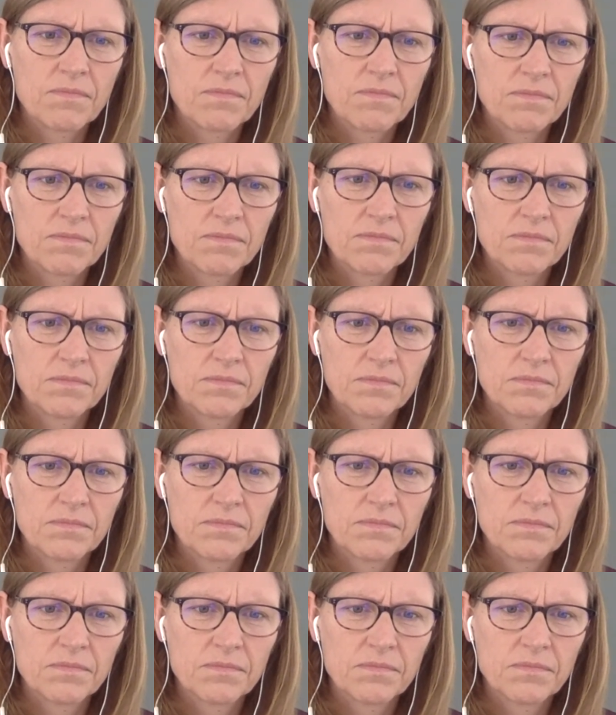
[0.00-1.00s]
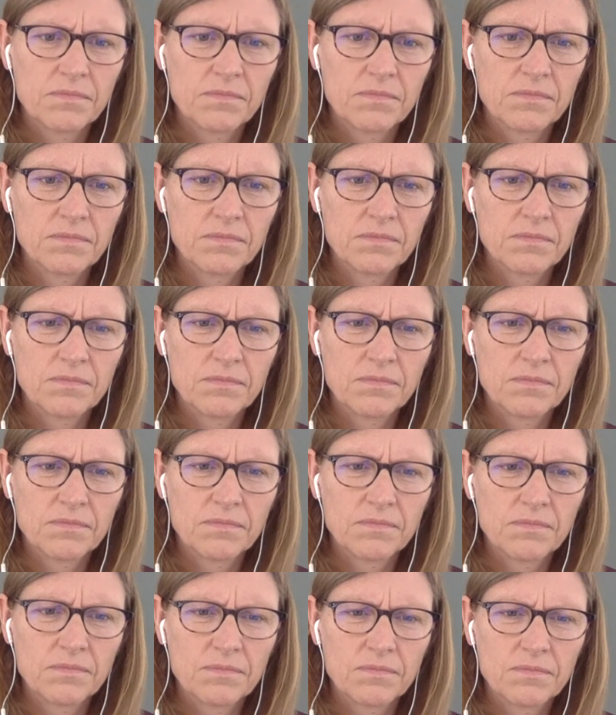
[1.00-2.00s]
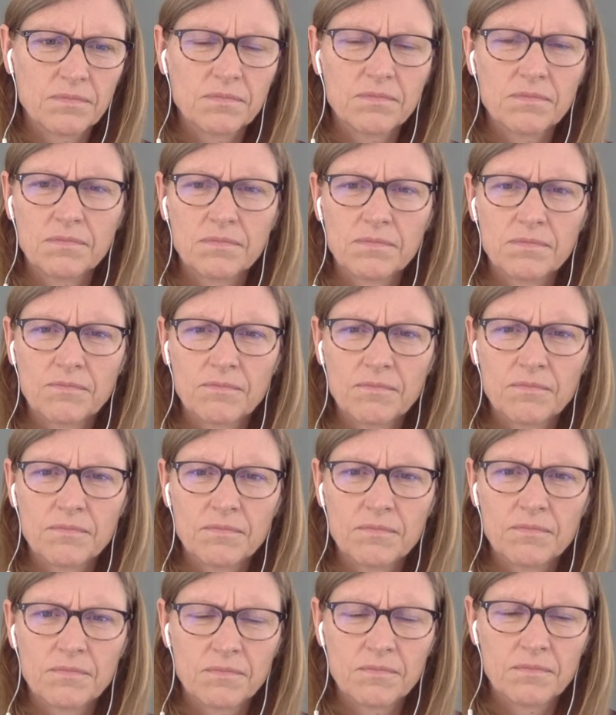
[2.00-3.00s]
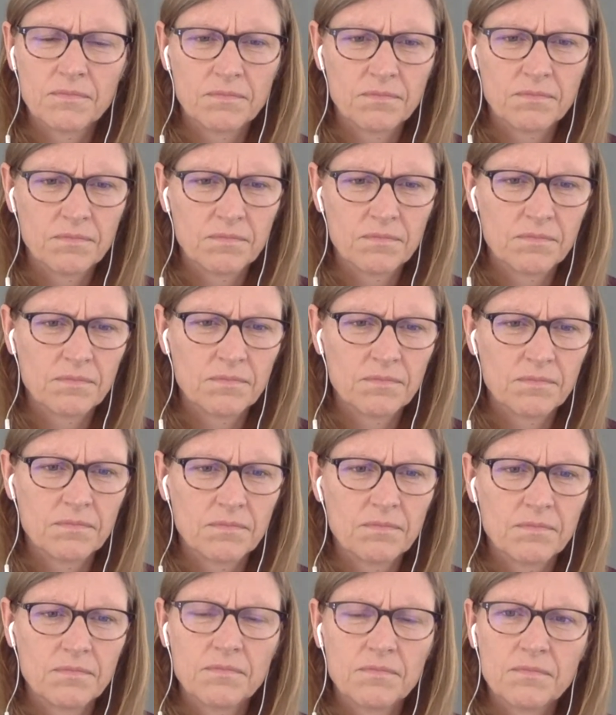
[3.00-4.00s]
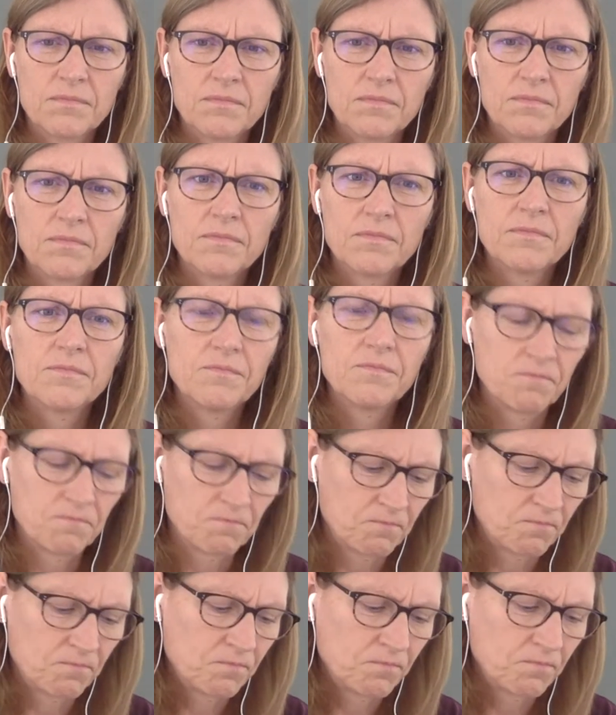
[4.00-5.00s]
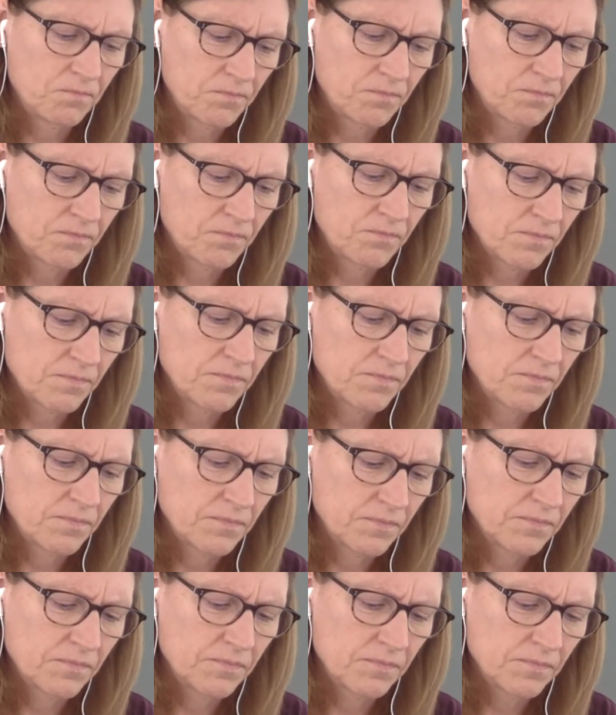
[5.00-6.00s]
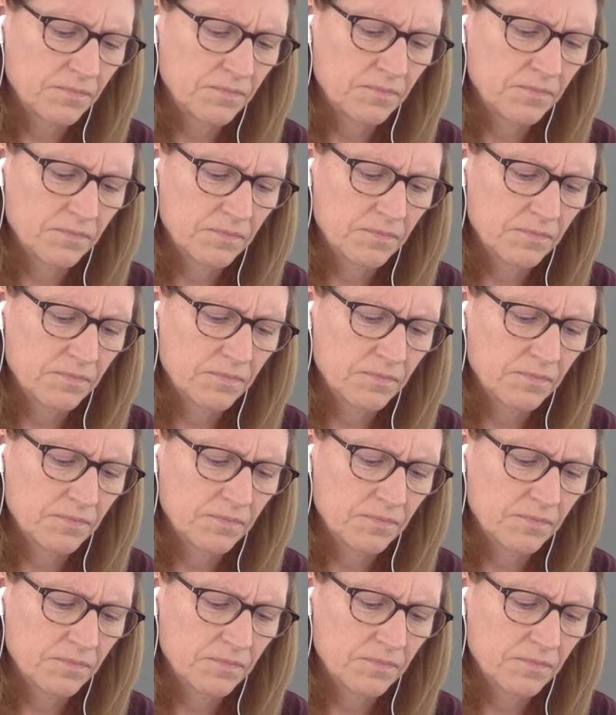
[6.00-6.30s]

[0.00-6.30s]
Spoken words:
(silent)